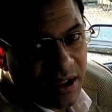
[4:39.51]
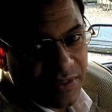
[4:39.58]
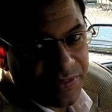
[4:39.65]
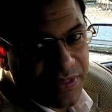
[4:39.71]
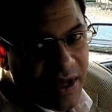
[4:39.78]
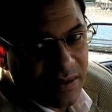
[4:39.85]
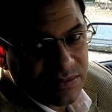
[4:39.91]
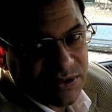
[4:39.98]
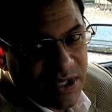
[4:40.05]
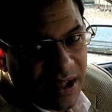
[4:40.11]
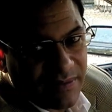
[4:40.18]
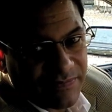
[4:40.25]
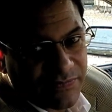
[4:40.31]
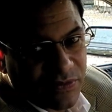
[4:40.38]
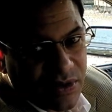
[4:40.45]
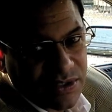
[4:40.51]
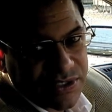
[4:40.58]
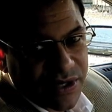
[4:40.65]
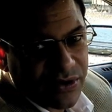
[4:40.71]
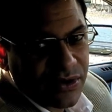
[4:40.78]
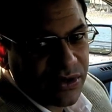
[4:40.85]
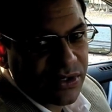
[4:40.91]
a thumbs up for
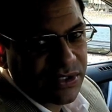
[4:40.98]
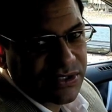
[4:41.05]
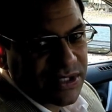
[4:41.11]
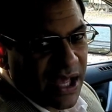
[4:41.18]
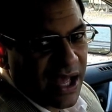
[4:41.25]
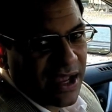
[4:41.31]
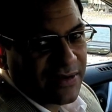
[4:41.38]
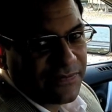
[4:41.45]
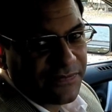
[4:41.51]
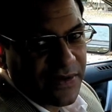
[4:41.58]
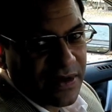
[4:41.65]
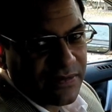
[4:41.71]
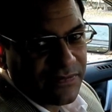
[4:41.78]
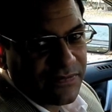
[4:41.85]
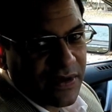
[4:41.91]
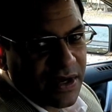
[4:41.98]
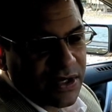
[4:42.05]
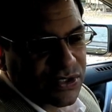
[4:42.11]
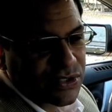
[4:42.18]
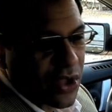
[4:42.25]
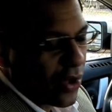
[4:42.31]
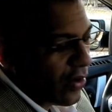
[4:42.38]
interior design, fit and
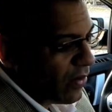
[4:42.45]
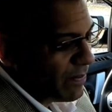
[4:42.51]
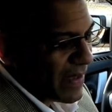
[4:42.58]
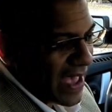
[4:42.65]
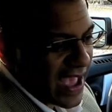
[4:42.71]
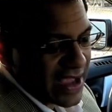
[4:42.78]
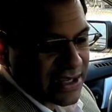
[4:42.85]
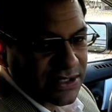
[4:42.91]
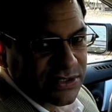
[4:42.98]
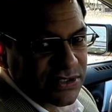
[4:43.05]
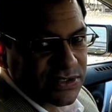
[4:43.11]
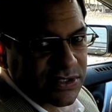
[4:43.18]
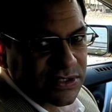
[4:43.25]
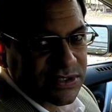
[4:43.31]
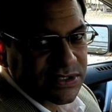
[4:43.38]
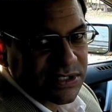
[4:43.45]
finish. The whole package is just